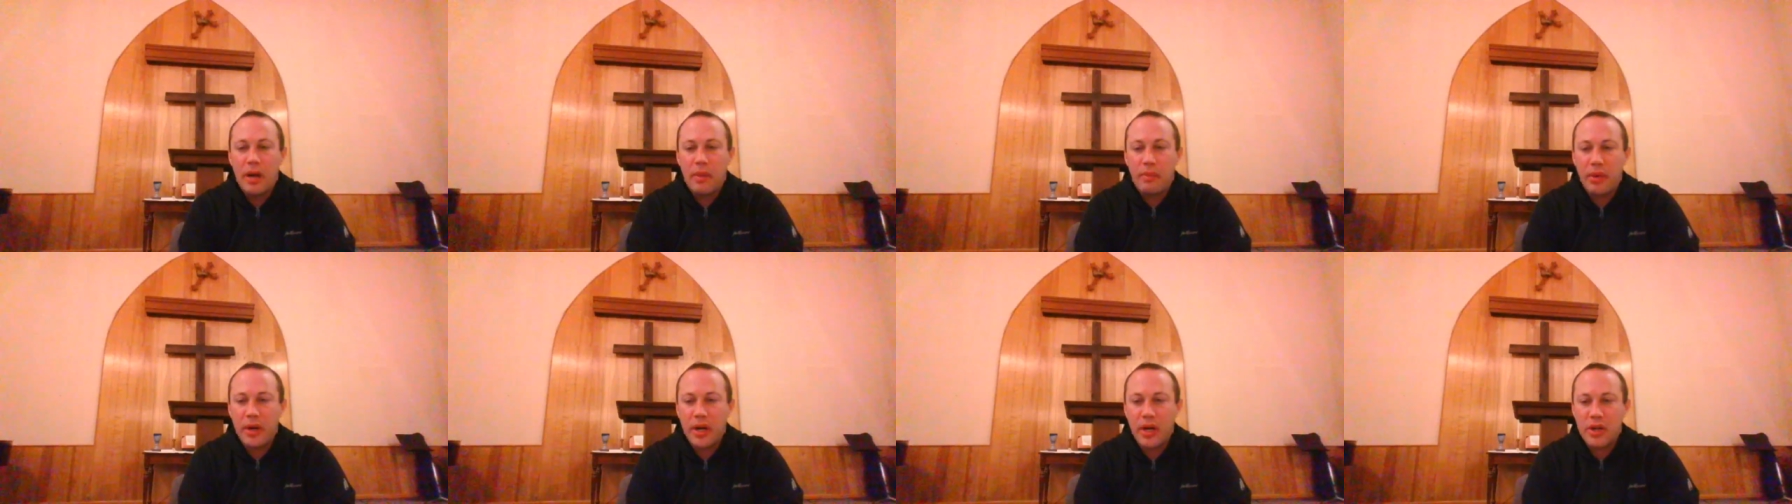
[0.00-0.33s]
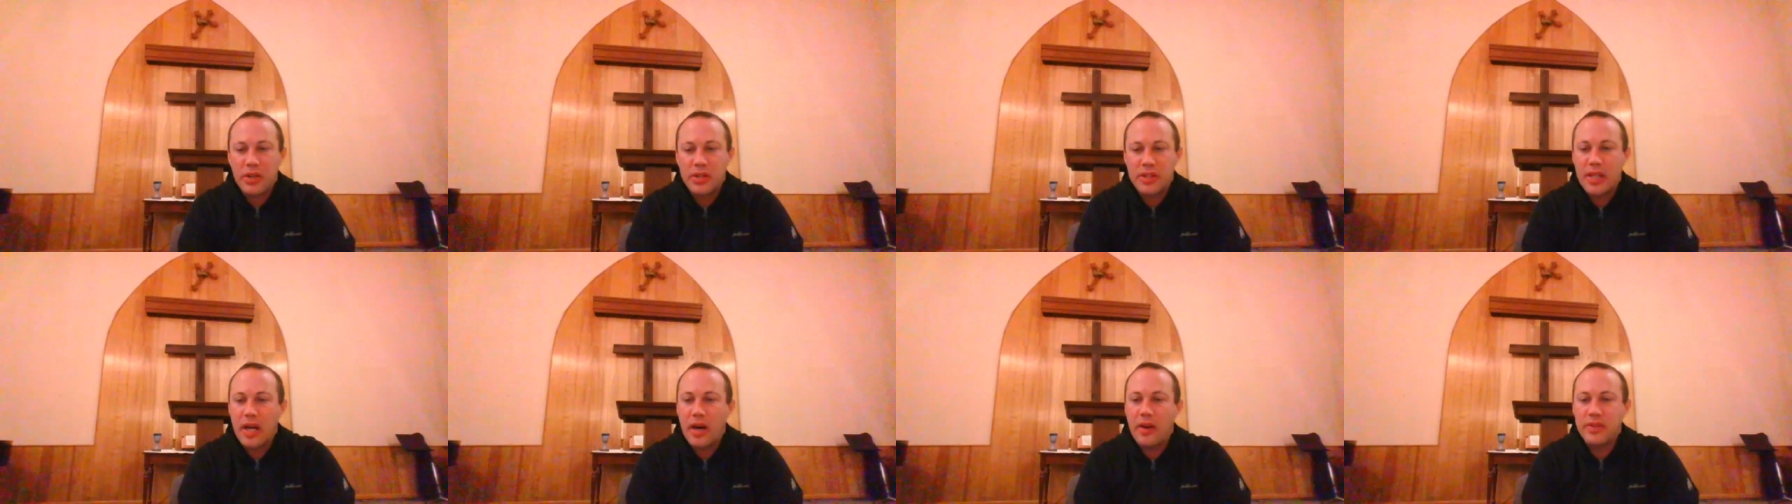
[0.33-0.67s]
bring
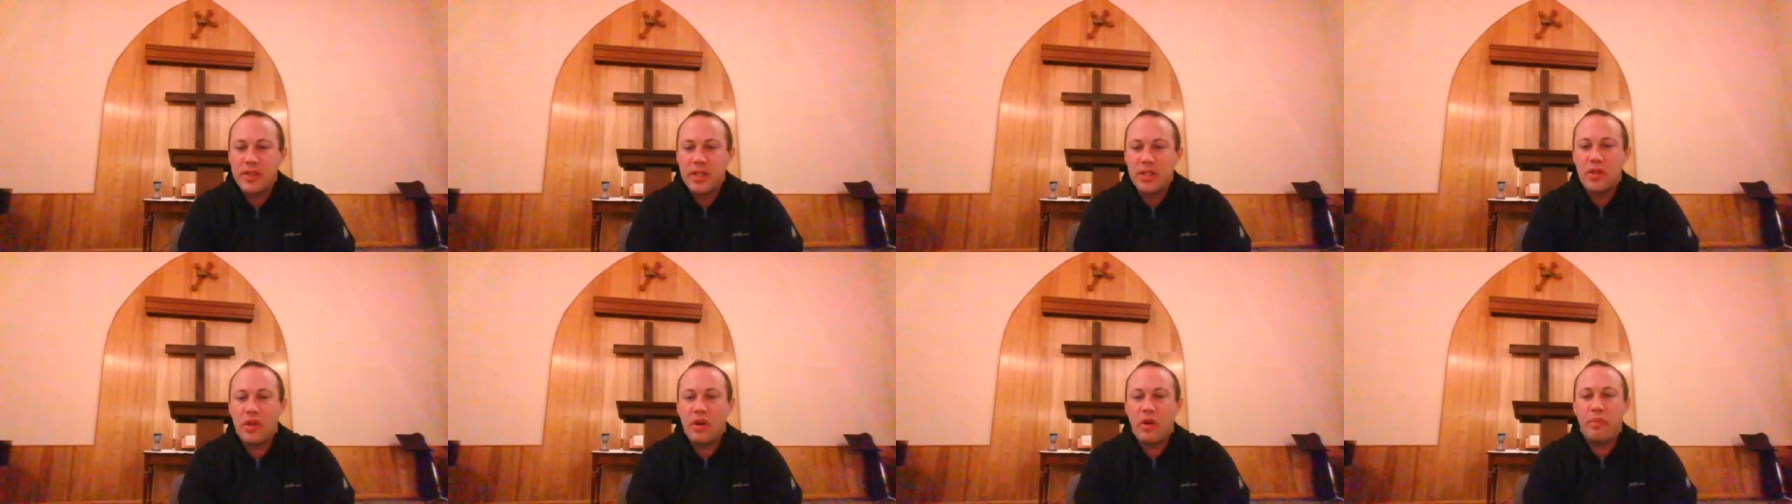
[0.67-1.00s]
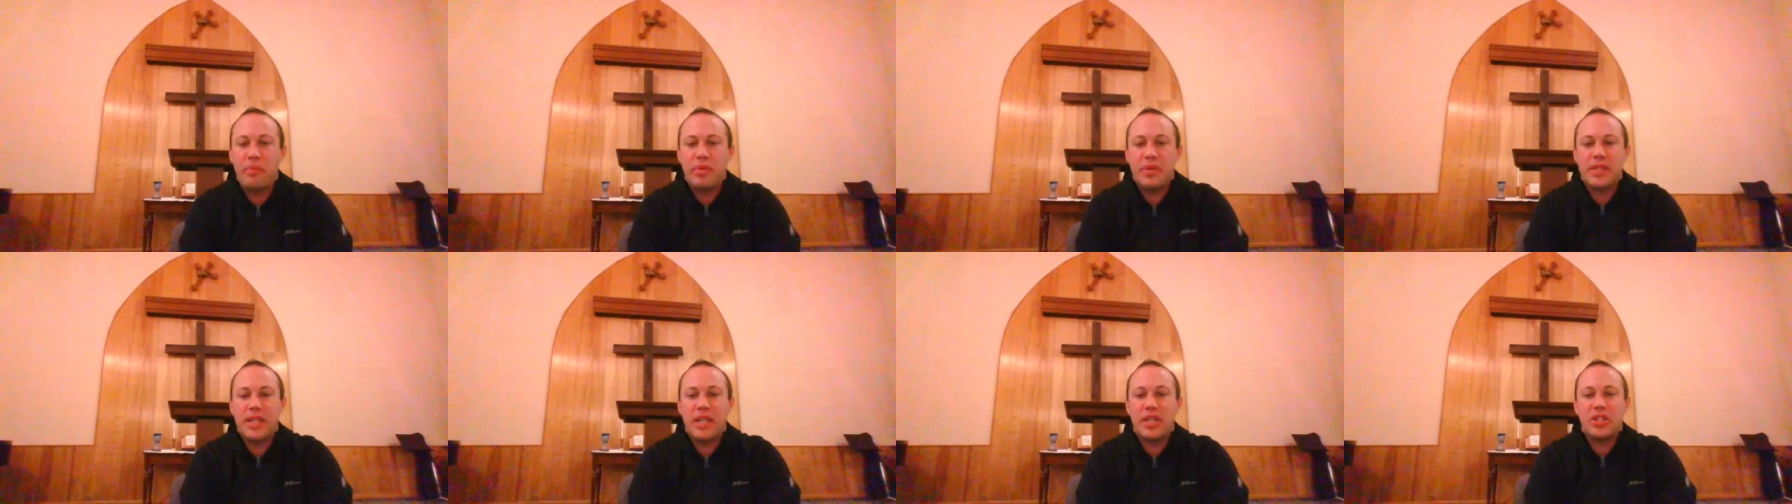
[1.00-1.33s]
ourselves into a
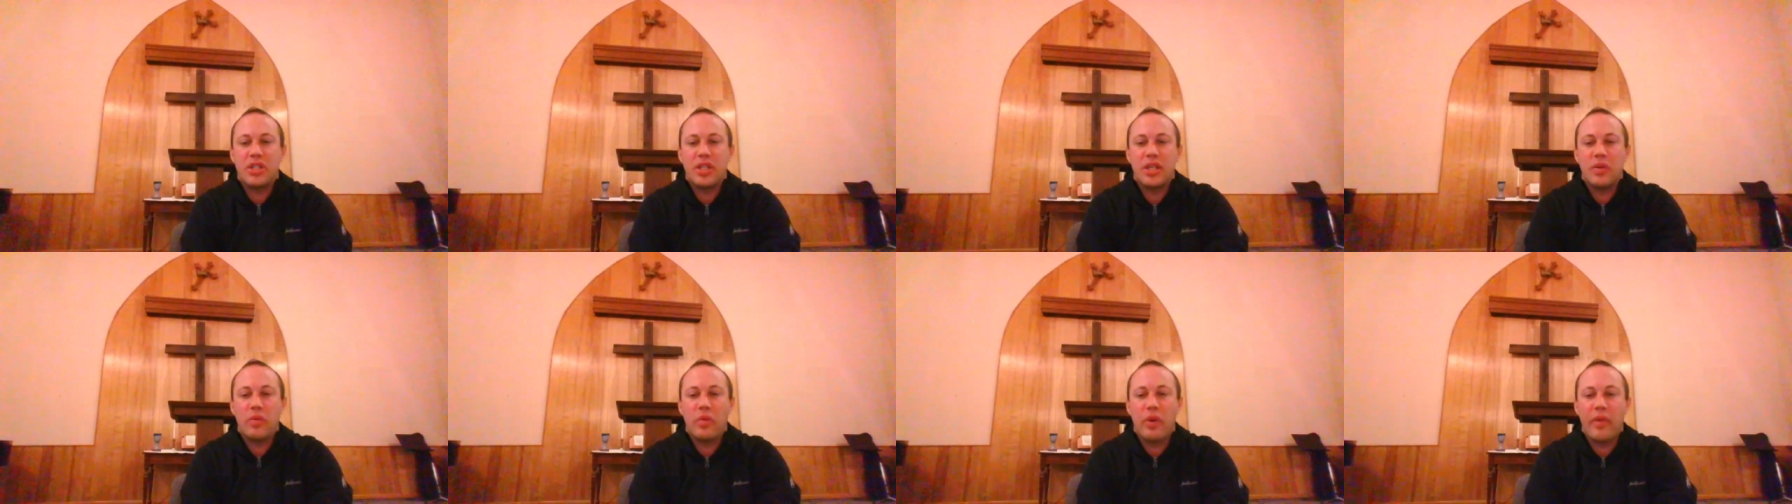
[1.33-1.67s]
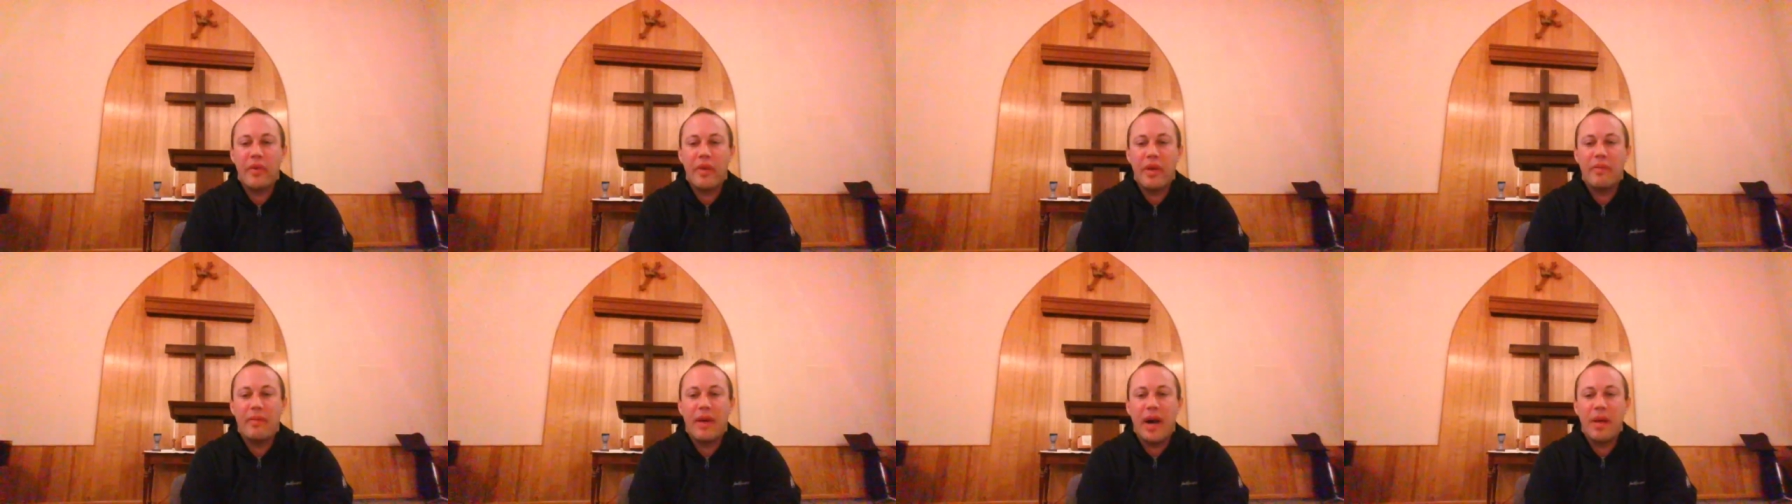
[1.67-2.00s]
position where
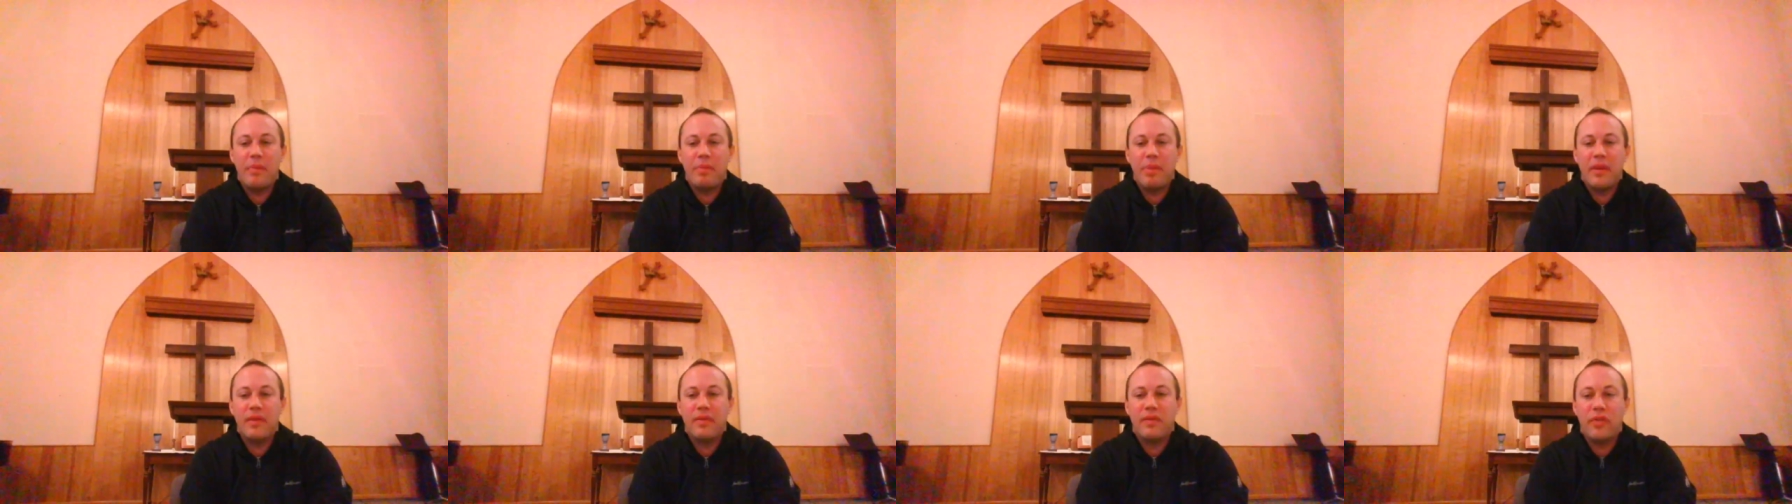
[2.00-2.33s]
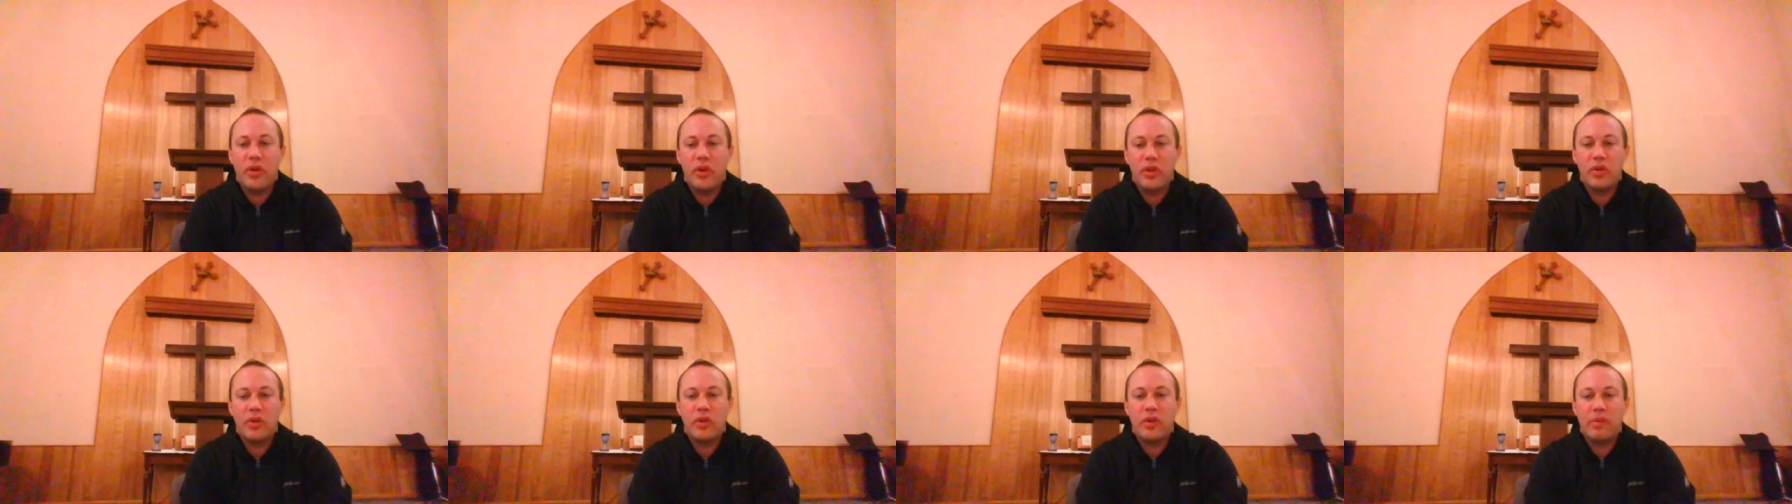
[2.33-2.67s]
we might be
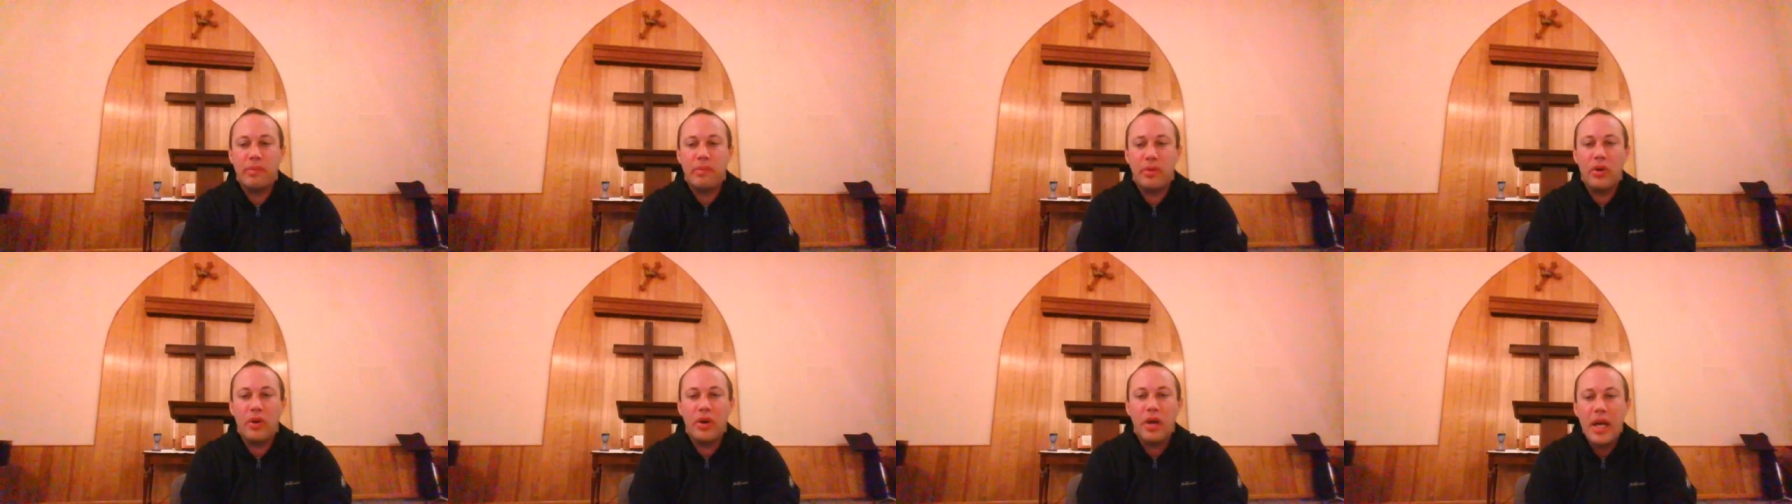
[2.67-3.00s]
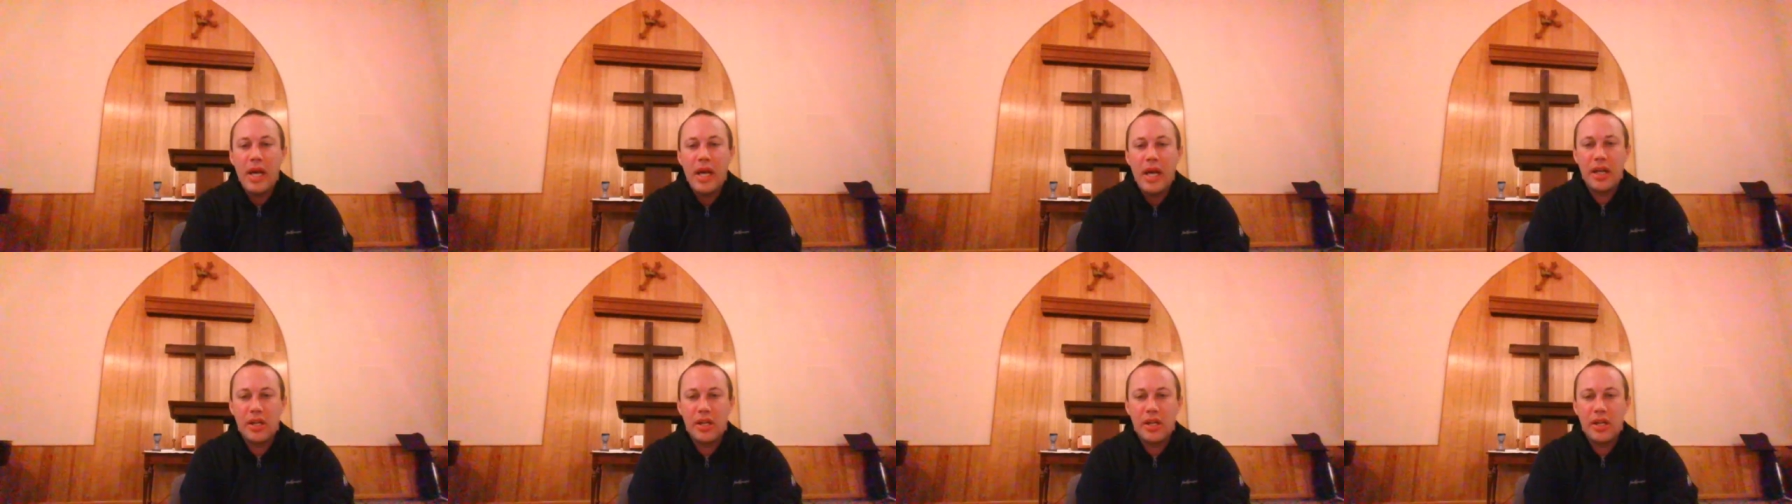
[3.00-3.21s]
vulnerable